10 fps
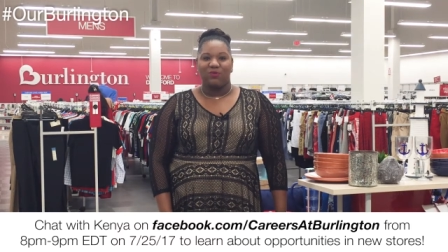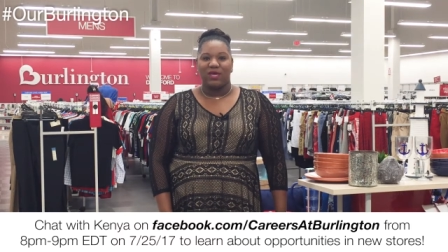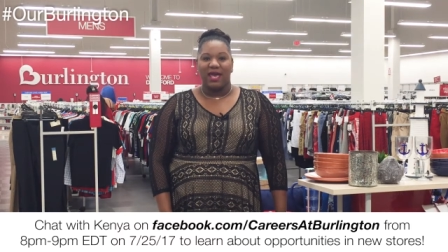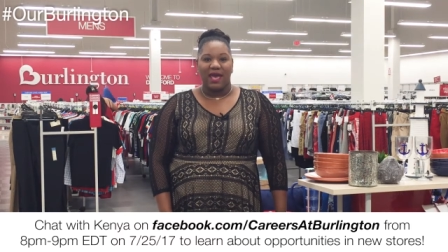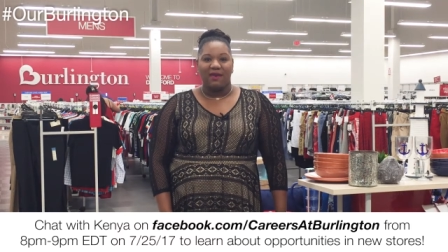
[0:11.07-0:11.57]
and we
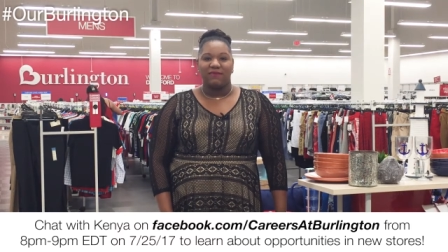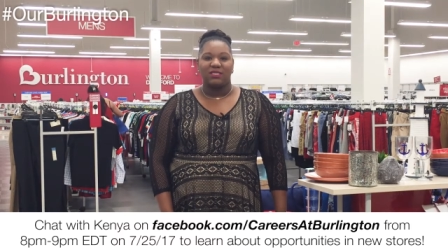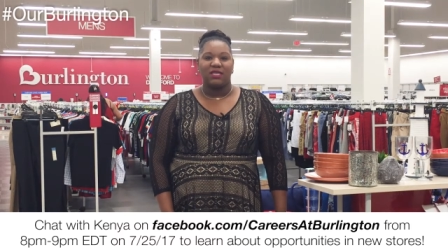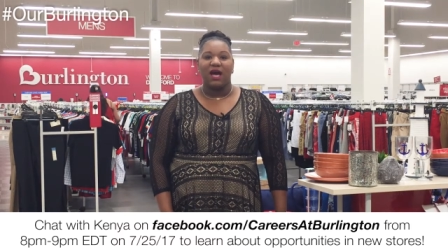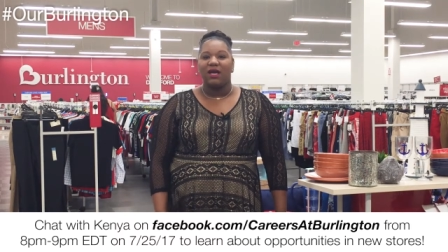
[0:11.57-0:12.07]
have a
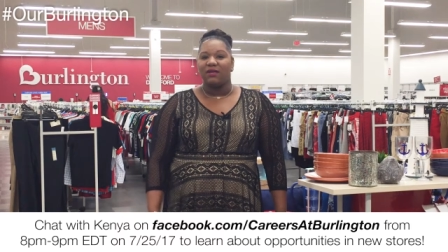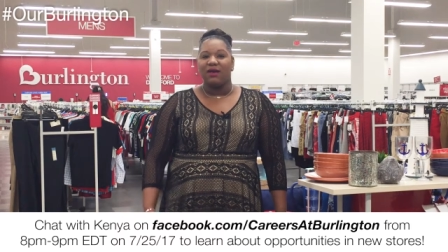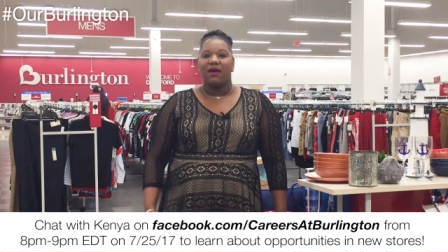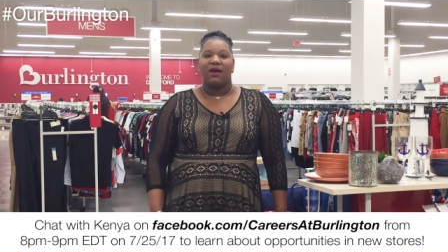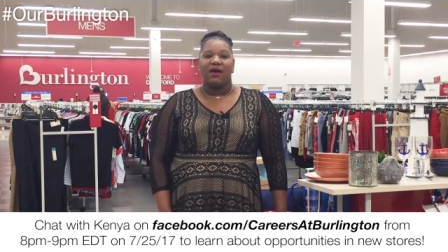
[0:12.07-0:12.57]
ton
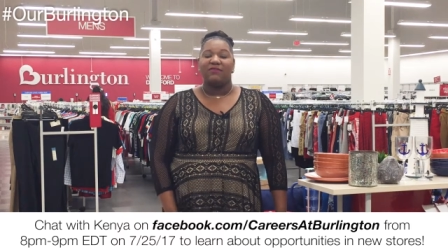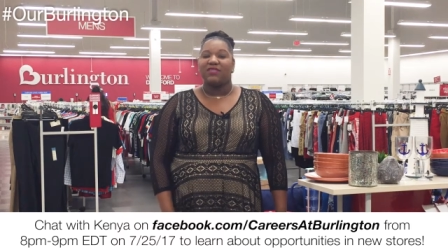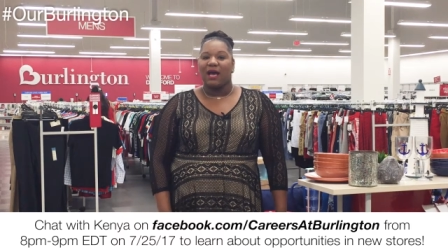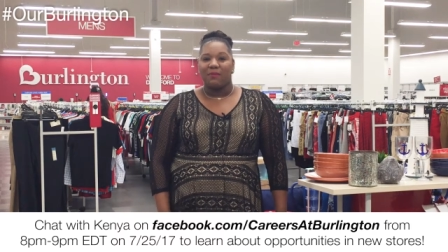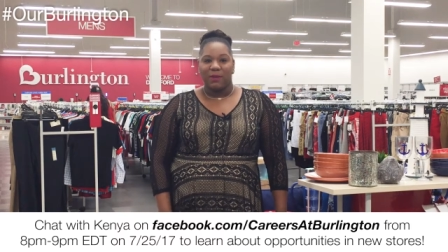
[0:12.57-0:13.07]
of
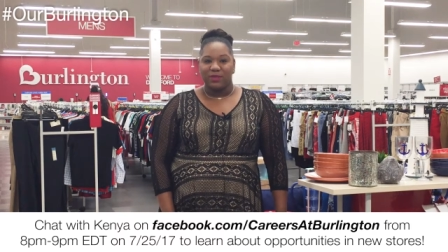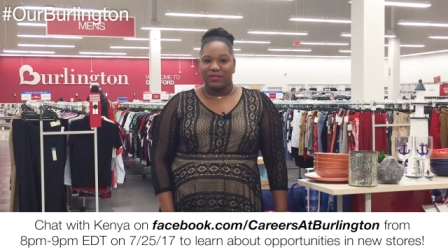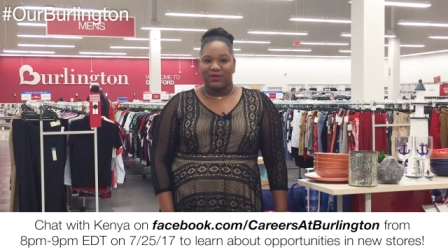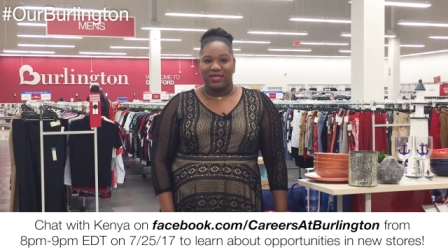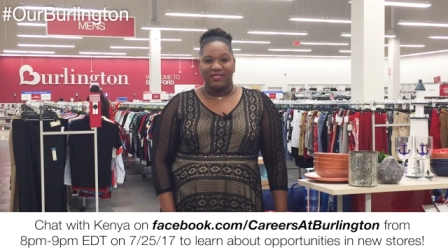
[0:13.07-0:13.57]
job
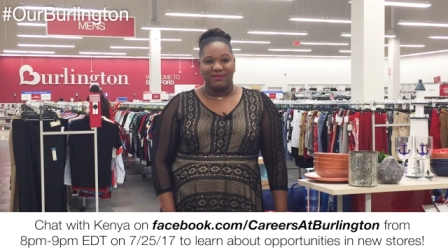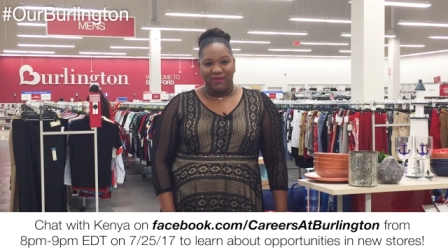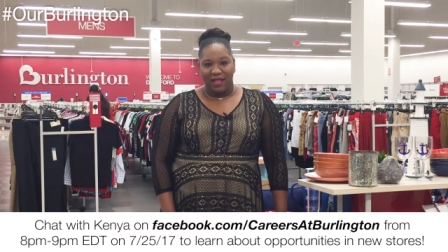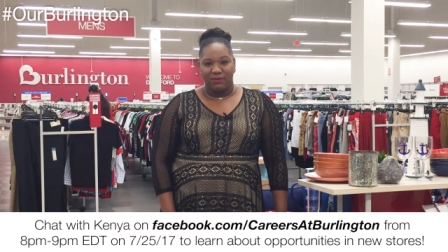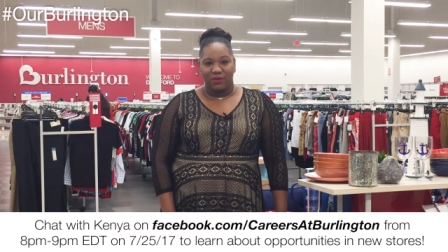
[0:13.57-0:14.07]
opportunities
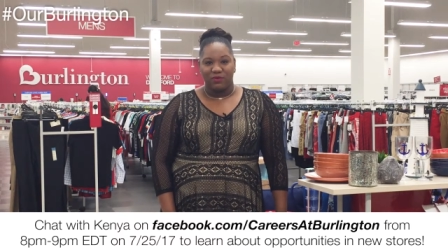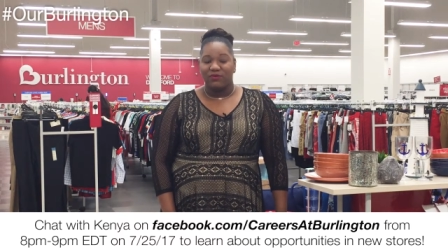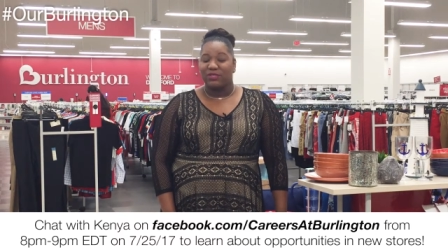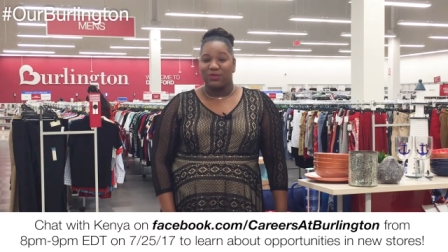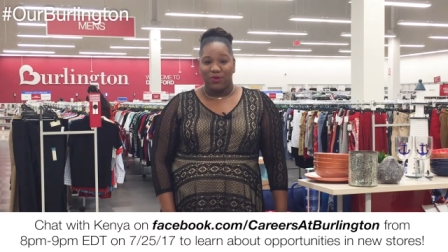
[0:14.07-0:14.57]
available
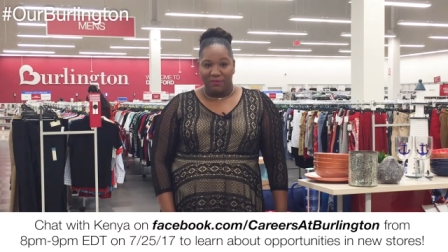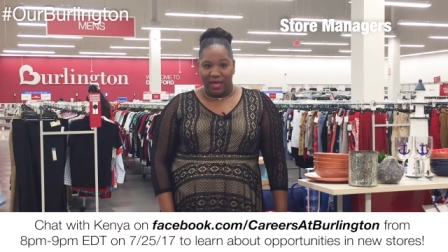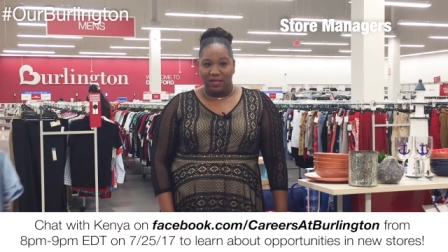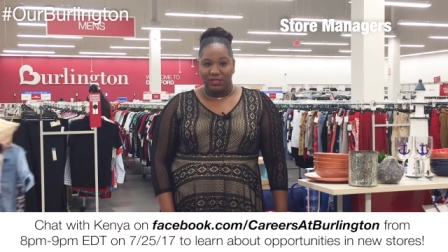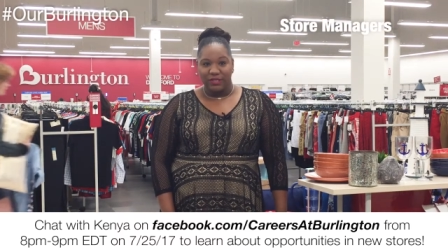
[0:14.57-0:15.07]
for store
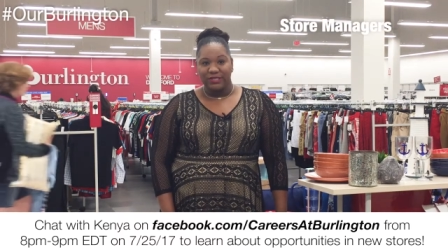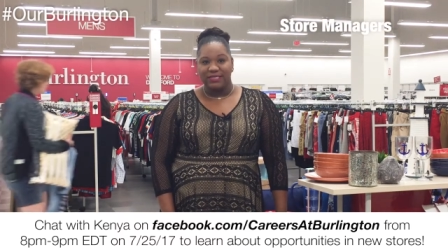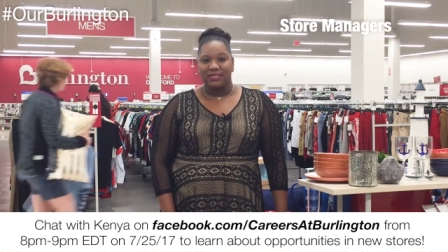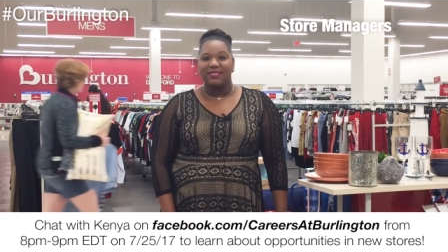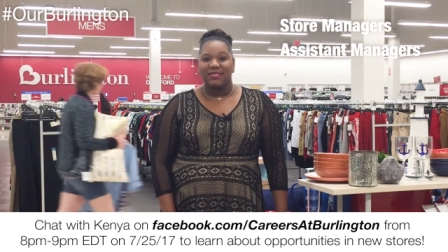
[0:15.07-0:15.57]
managers,
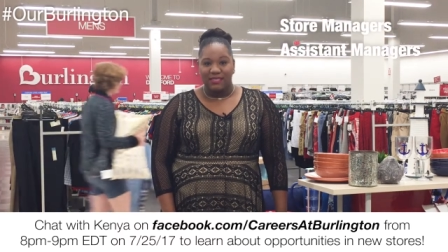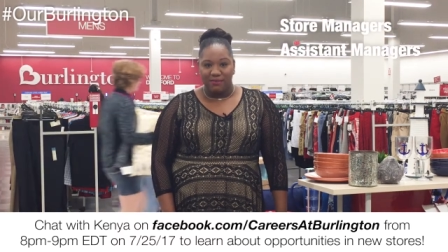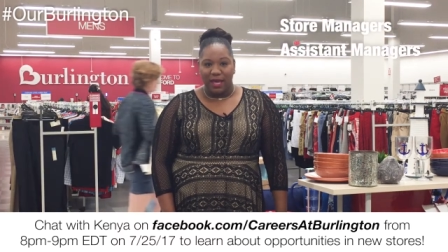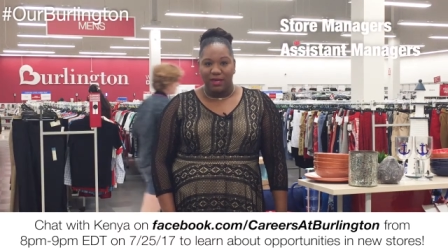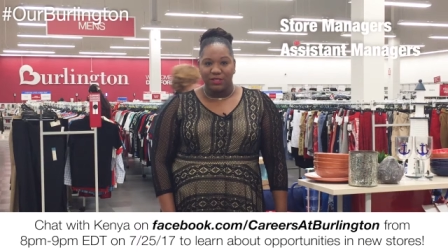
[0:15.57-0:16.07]
assistant
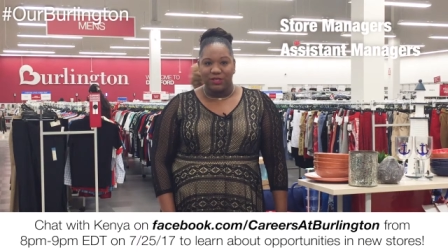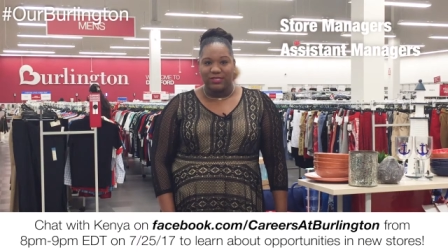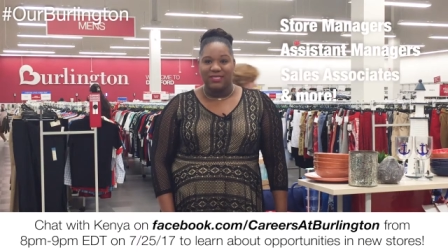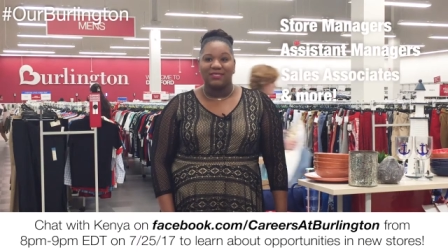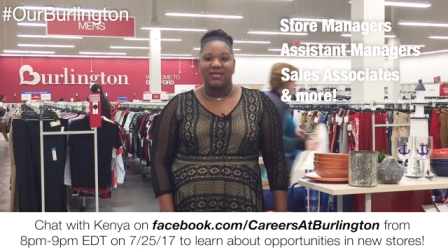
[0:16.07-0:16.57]
managers,
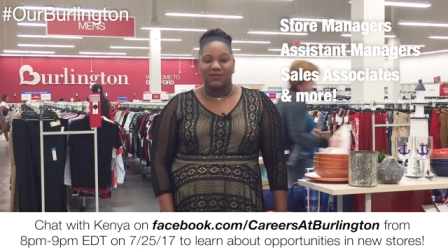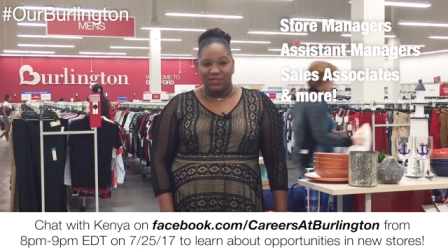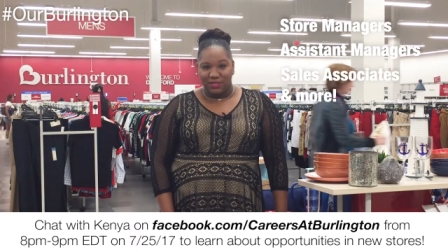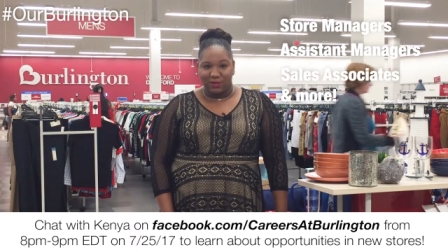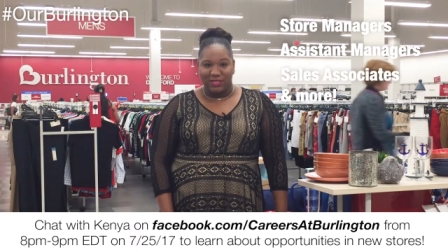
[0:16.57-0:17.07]
and sales
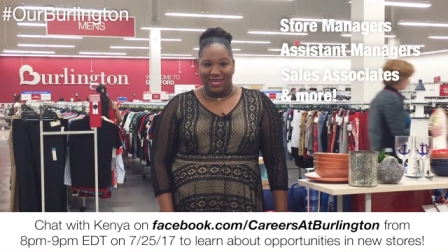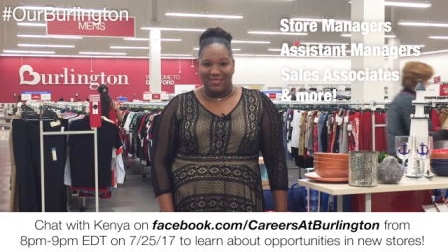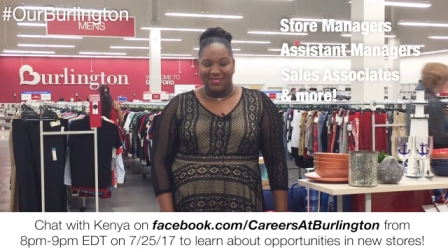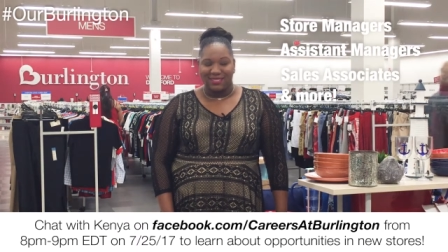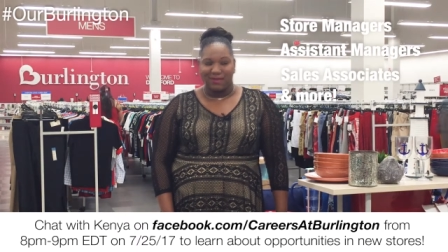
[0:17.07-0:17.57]

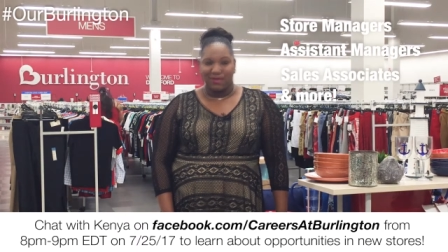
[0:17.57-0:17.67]
associates.